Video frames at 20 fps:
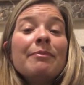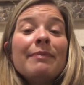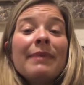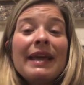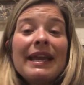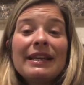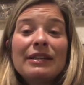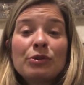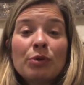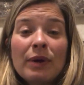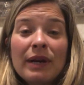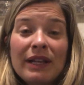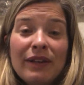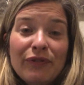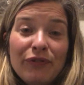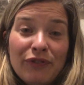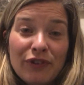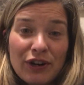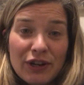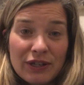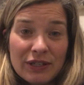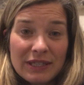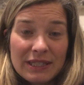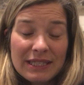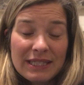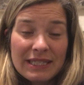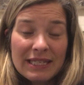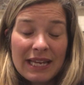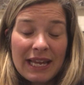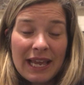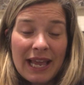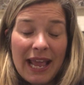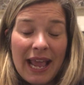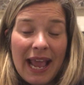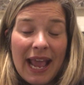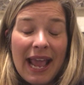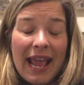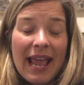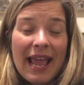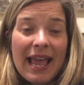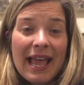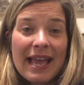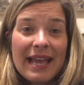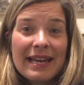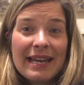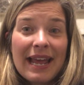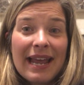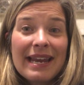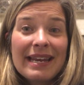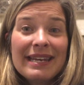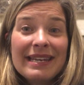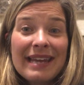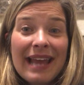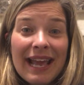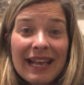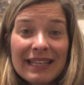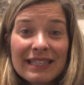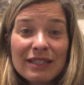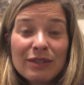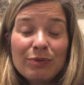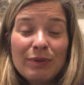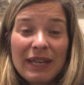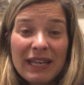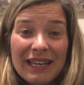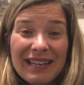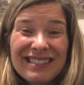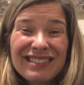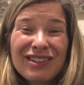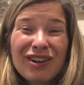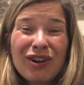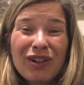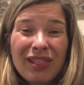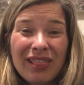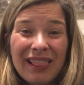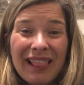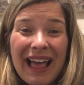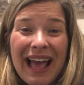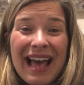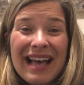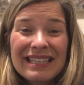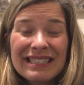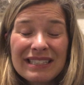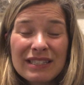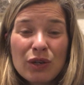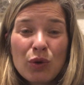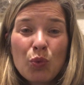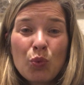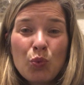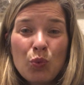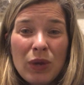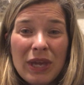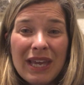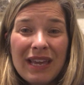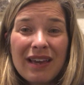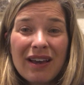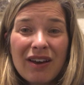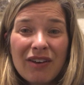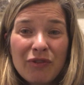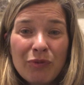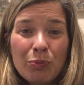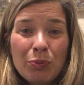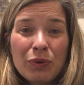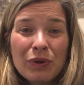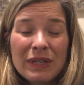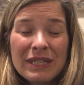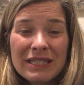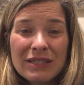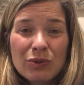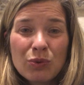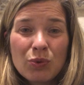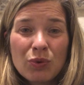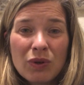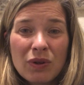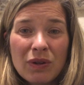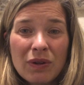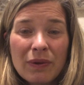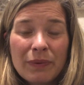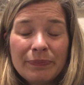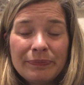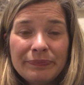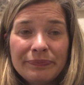May 21st, and next week is our last week of preschool.